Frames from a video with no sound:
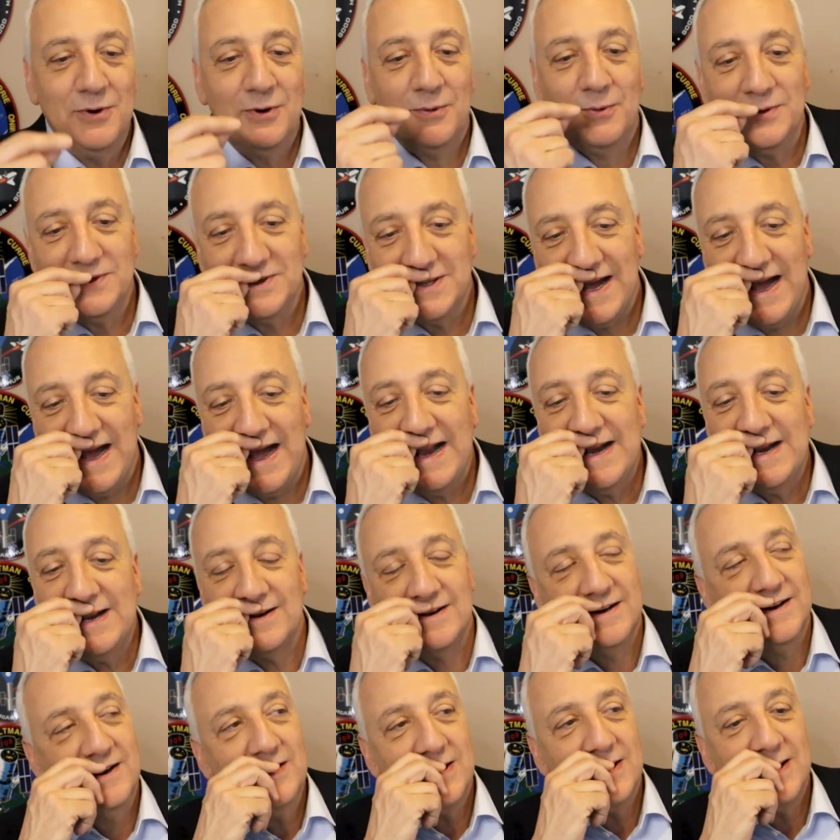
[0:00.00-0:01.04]
What was I
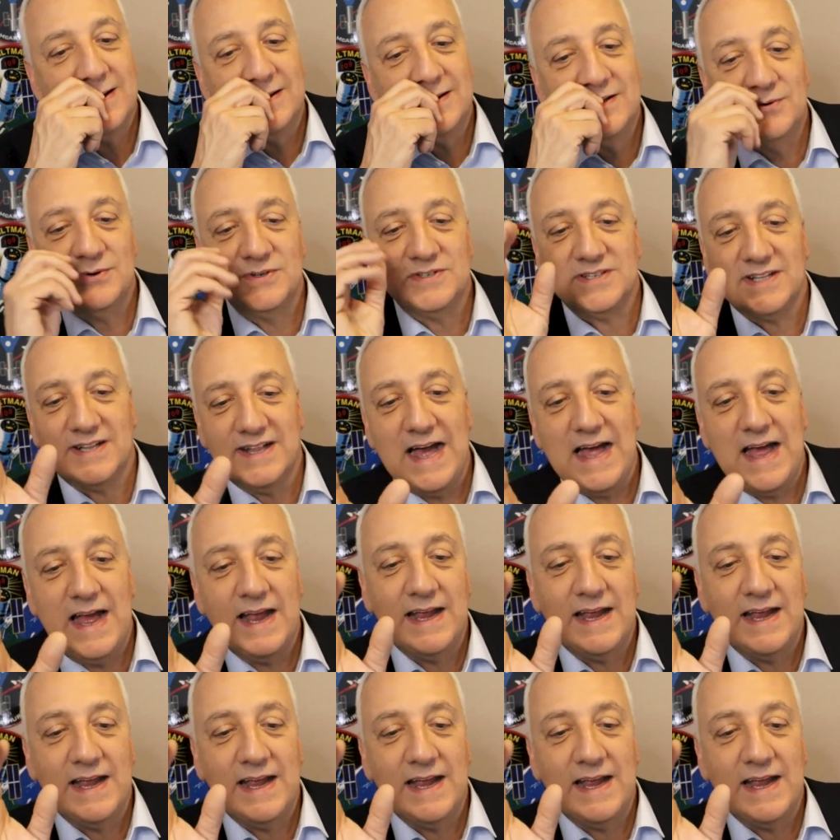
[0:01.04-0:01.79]
didn't there was a lot.